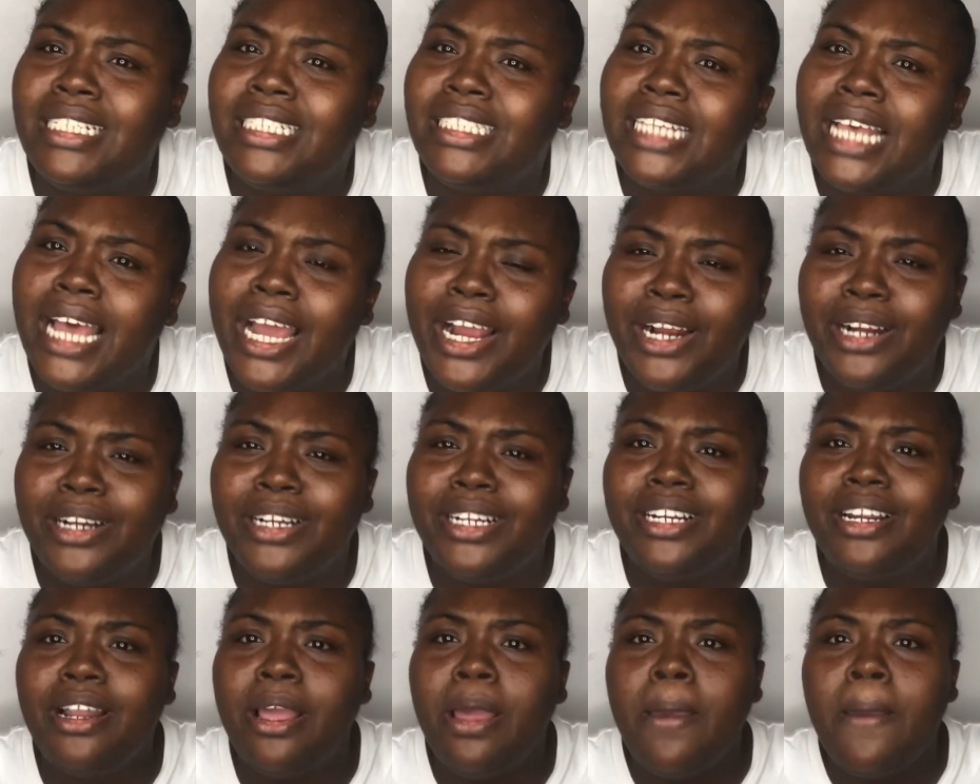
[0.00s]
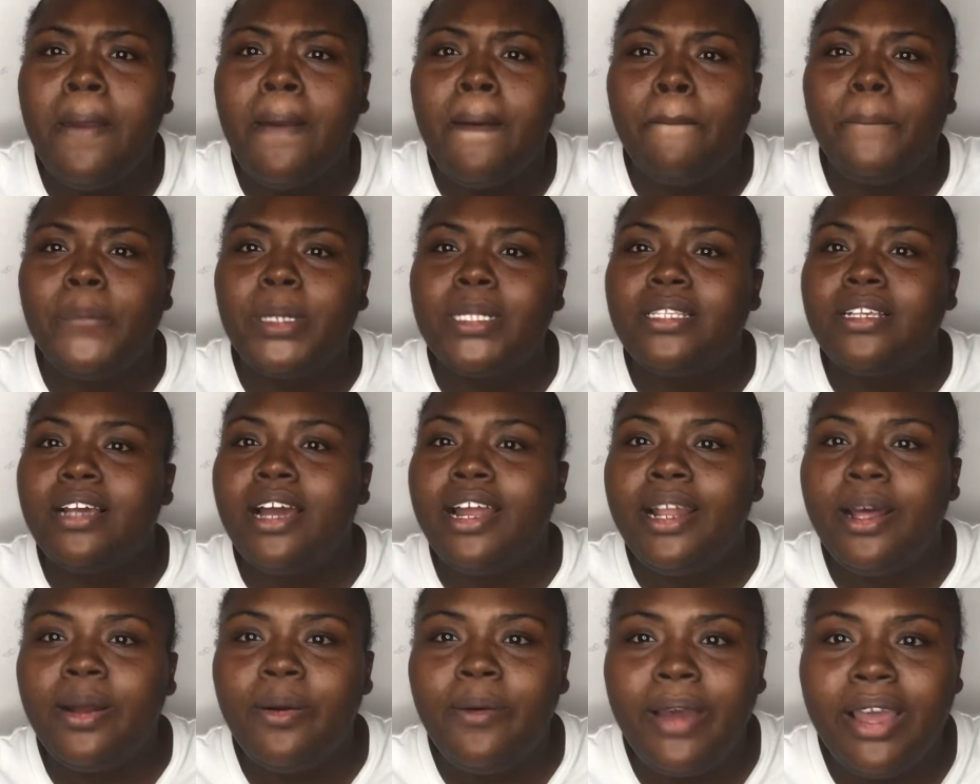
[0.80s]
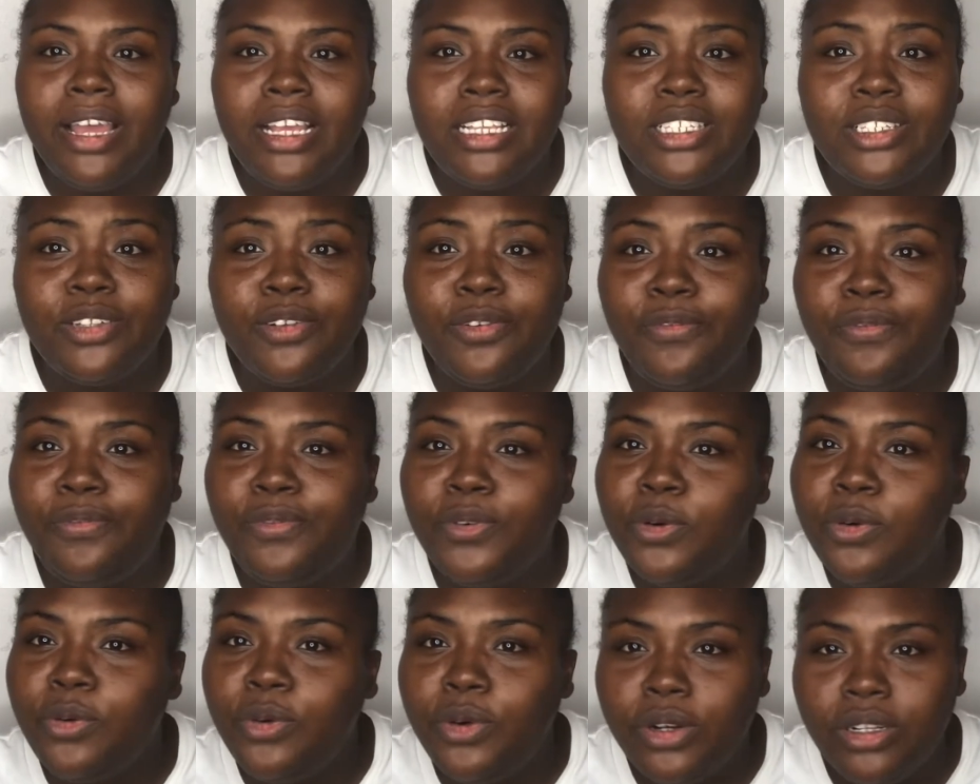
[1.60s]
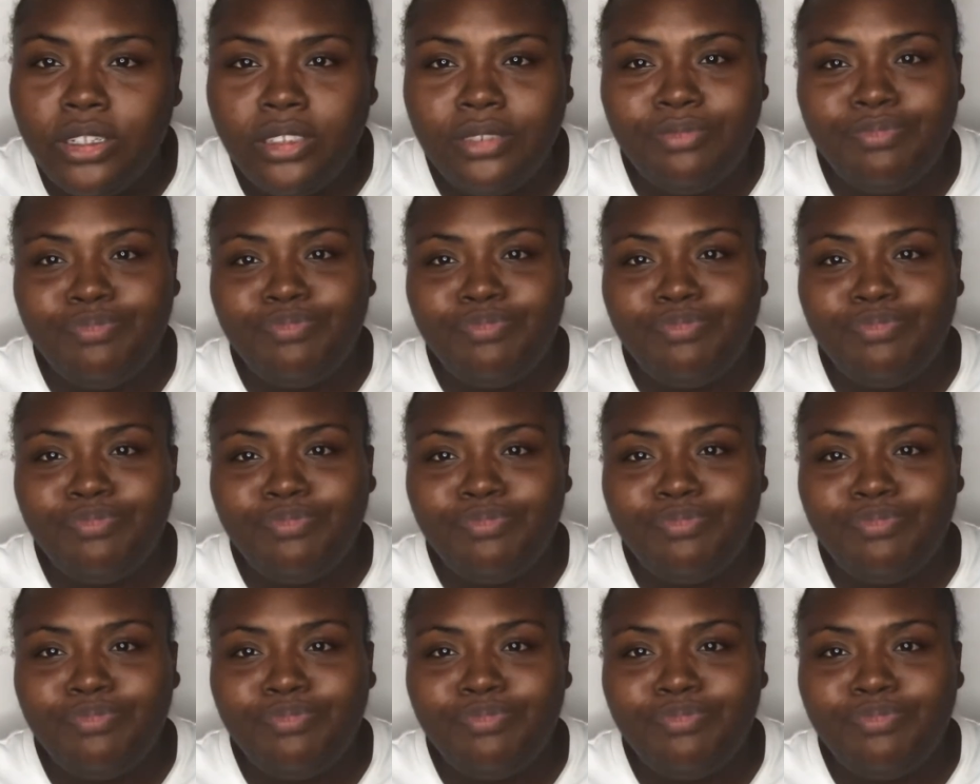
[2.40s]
tiring. But otherwise the food